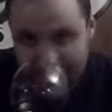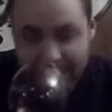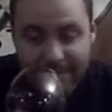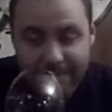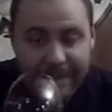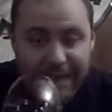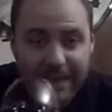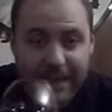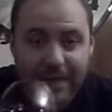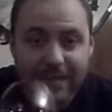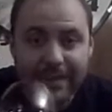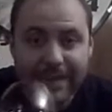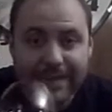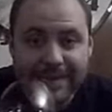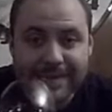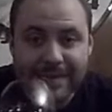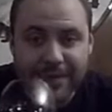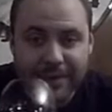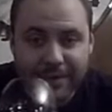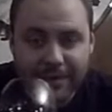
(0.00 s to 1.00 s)
If I'm picking up
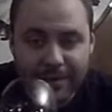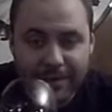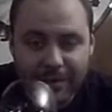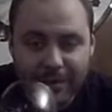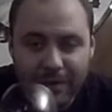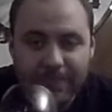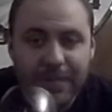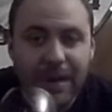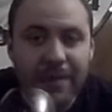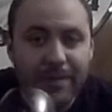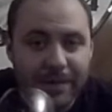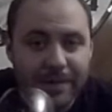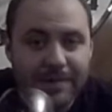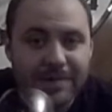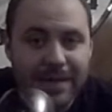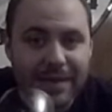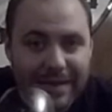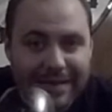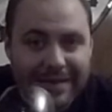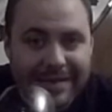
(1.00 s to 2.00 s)
hints of earthworm, I'm
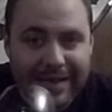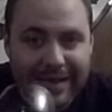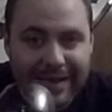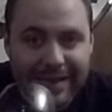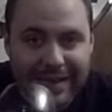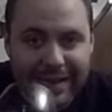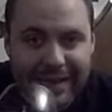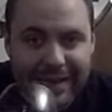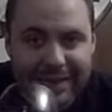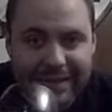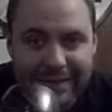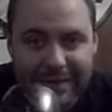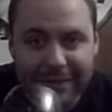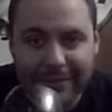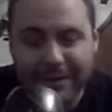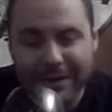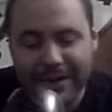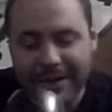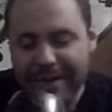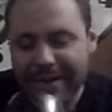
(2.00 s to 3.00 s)
also going to tell you that
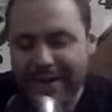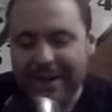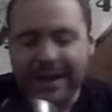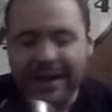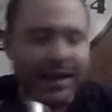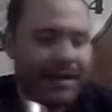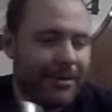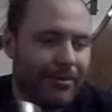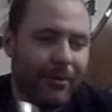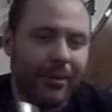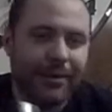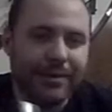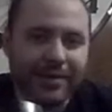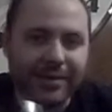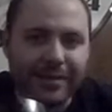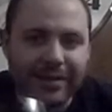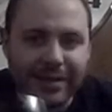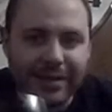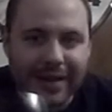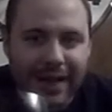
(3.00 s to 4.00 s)
too. But more
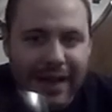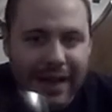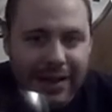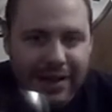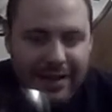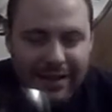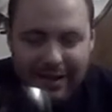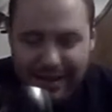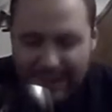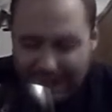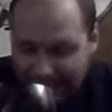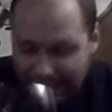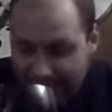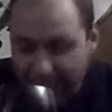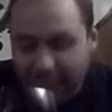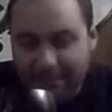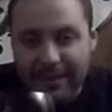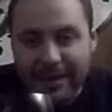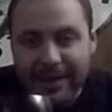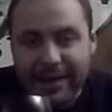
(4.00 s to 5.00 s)
so than not, you
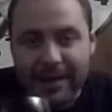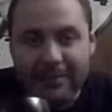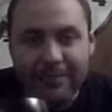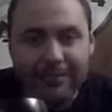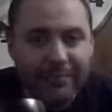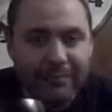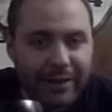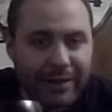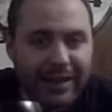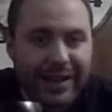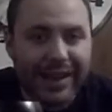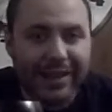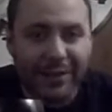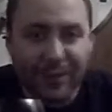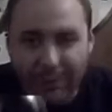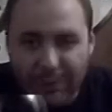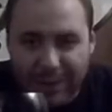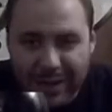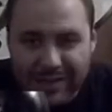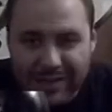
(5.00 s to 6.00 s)
do pick up really kind
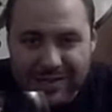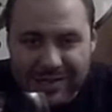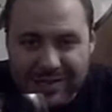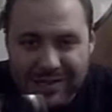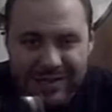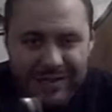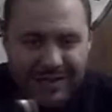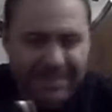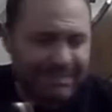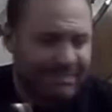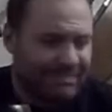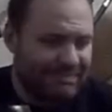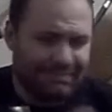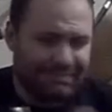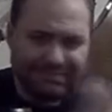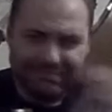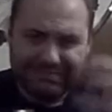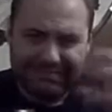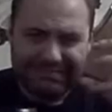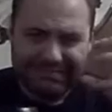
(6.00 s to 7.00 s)
of rich,
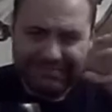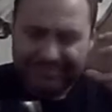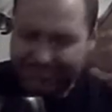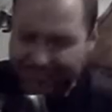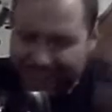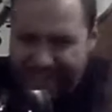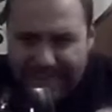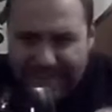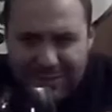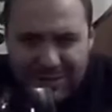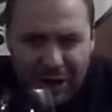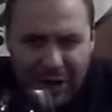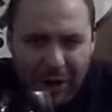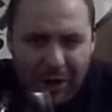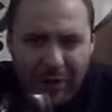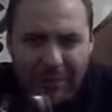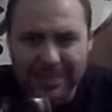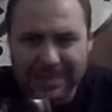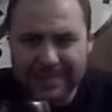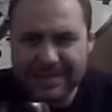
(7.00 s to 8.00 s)
deep
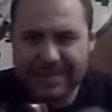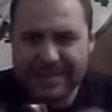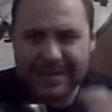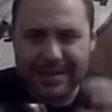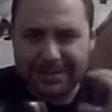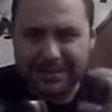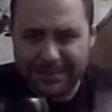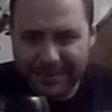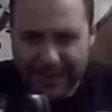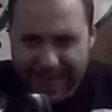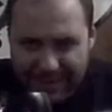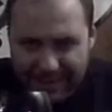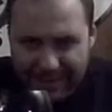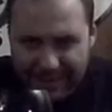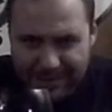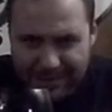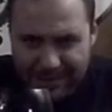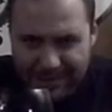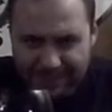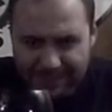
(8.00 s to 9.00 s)
tones and
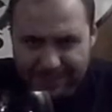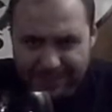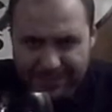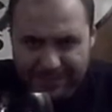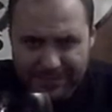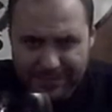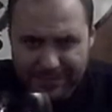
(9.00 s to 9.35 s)
flavors